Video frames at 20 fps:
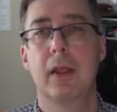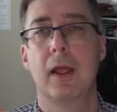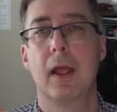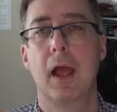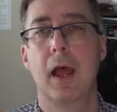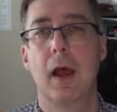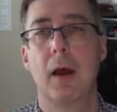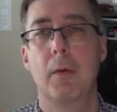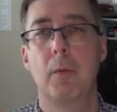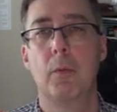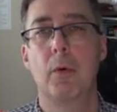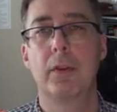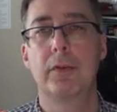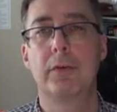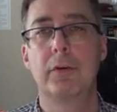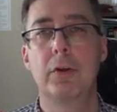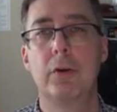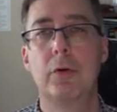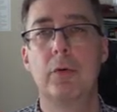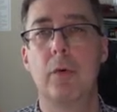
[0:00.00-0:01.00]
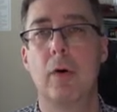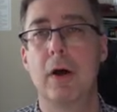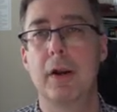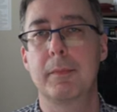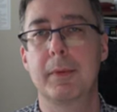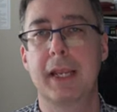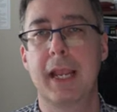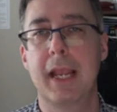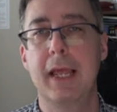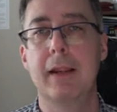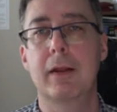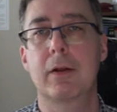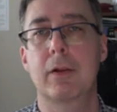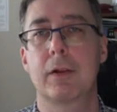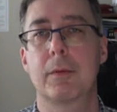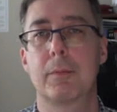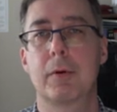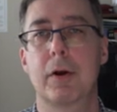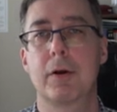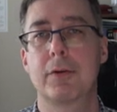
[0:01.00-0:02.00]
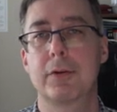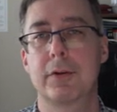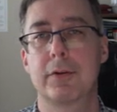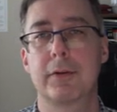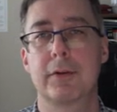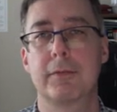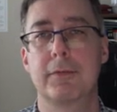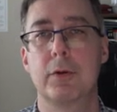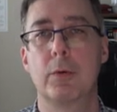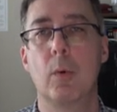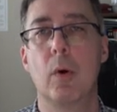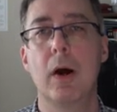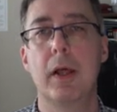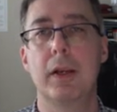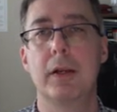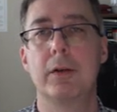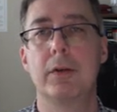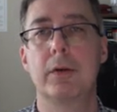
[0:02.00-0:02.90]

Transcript: uh, with two quantum mechanical approaches if you wanted.